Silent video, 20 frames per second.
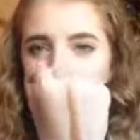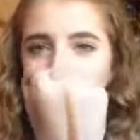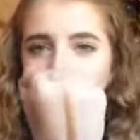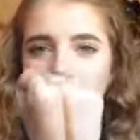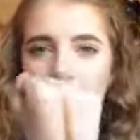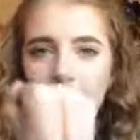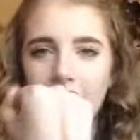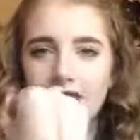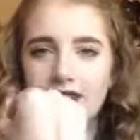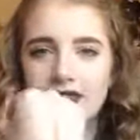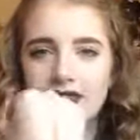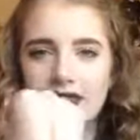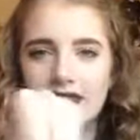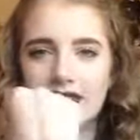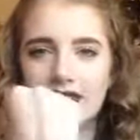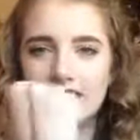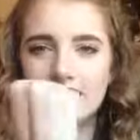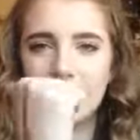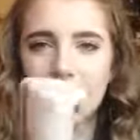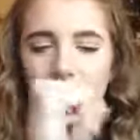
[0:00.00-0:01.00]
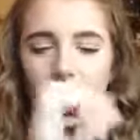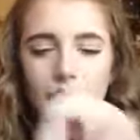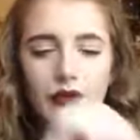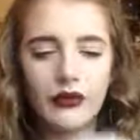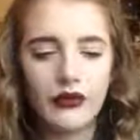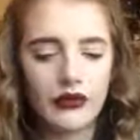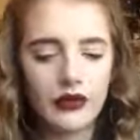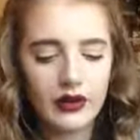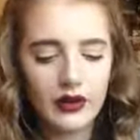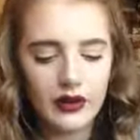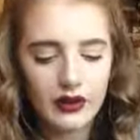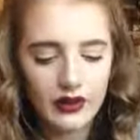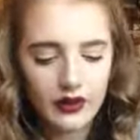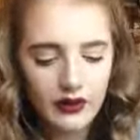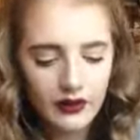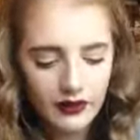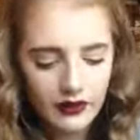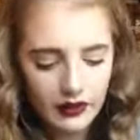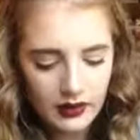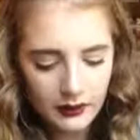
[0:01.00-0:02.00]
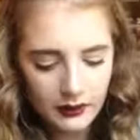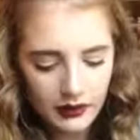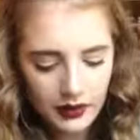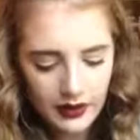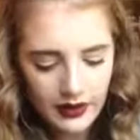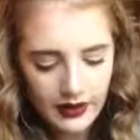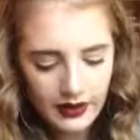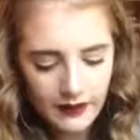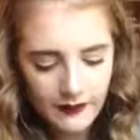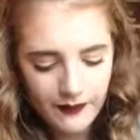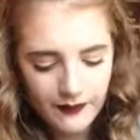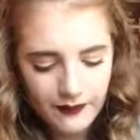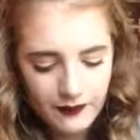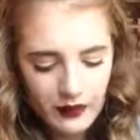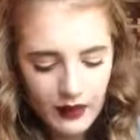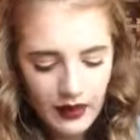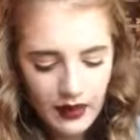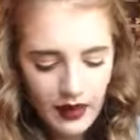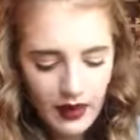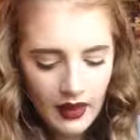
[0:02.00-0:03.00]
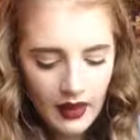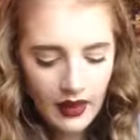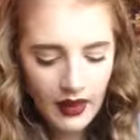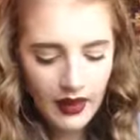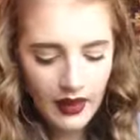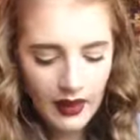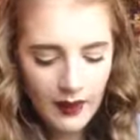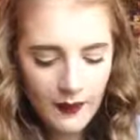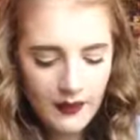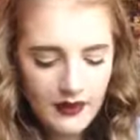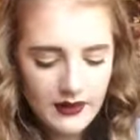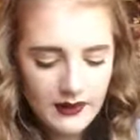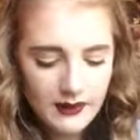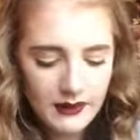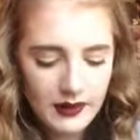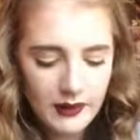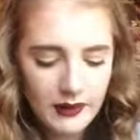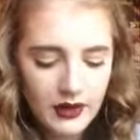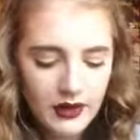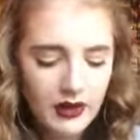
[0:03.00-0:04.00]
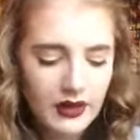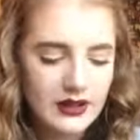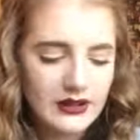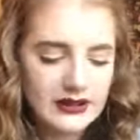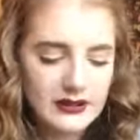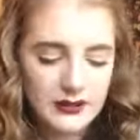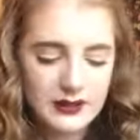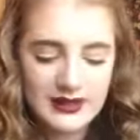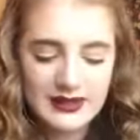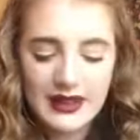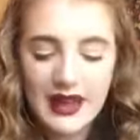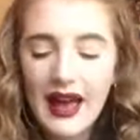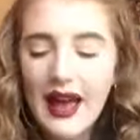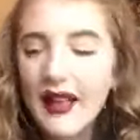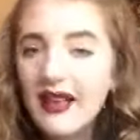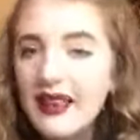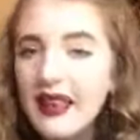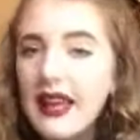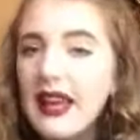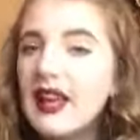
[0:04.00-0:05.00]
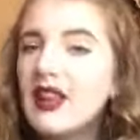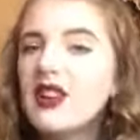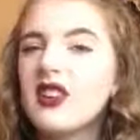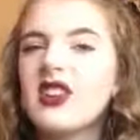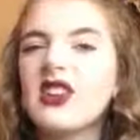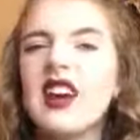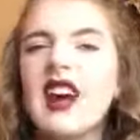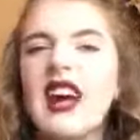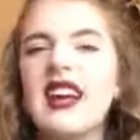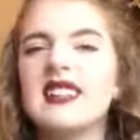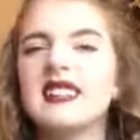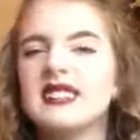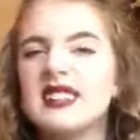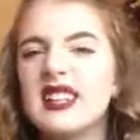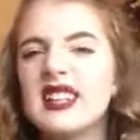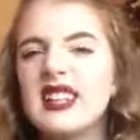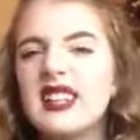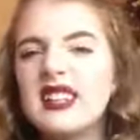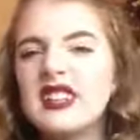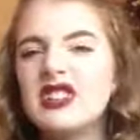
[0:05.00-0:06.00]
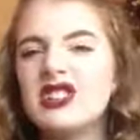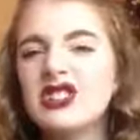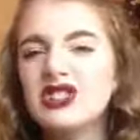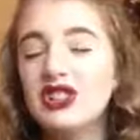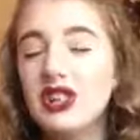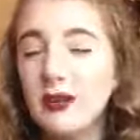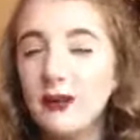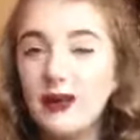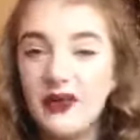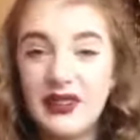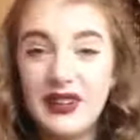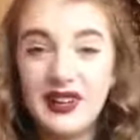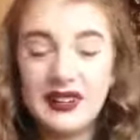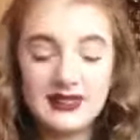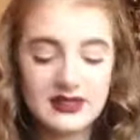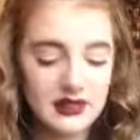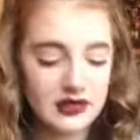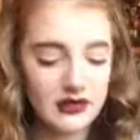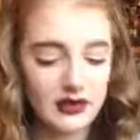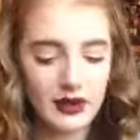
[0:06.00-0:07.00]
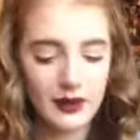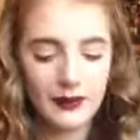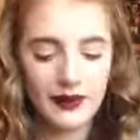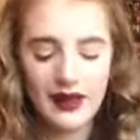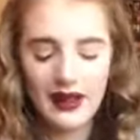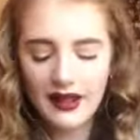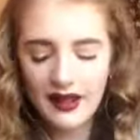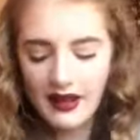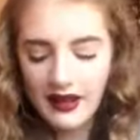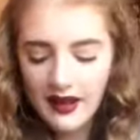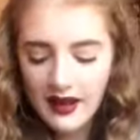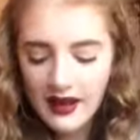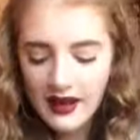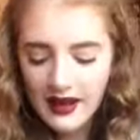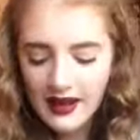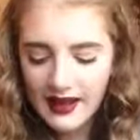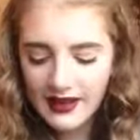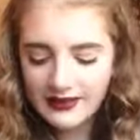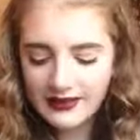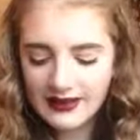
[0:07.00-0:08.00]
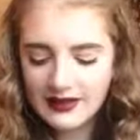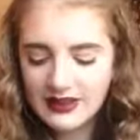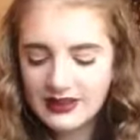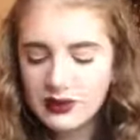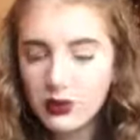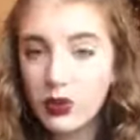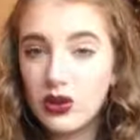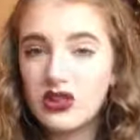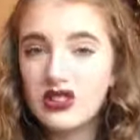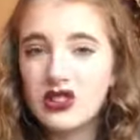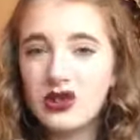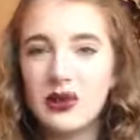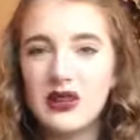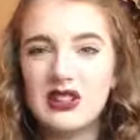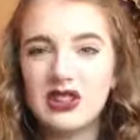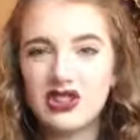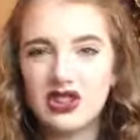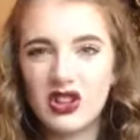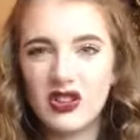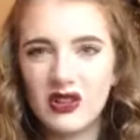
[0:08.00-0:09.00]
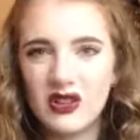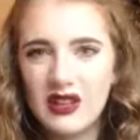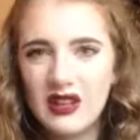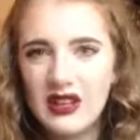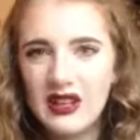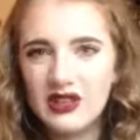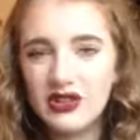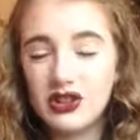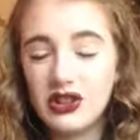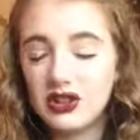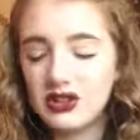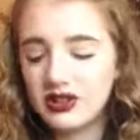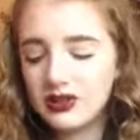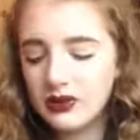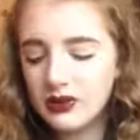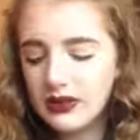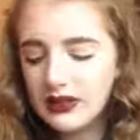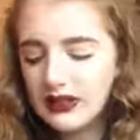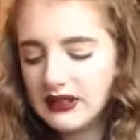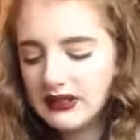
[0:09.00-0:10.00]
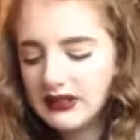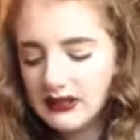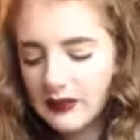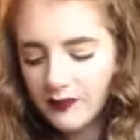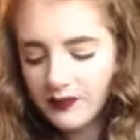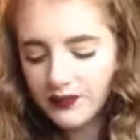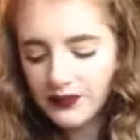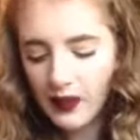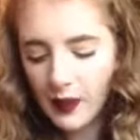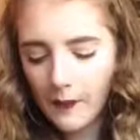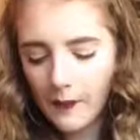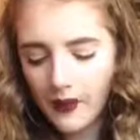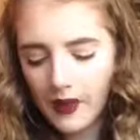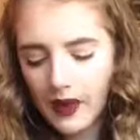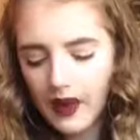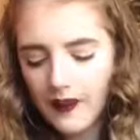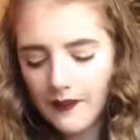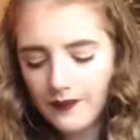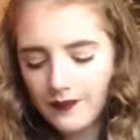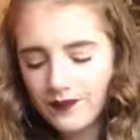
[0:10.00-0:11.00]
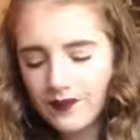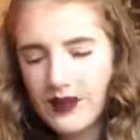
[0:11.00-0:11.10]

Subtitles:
There, see, it's like really, really pretty. It's maybe not as metallic or as like shimmery as in the real palette. It did swatch quite chunky, I just noticed, but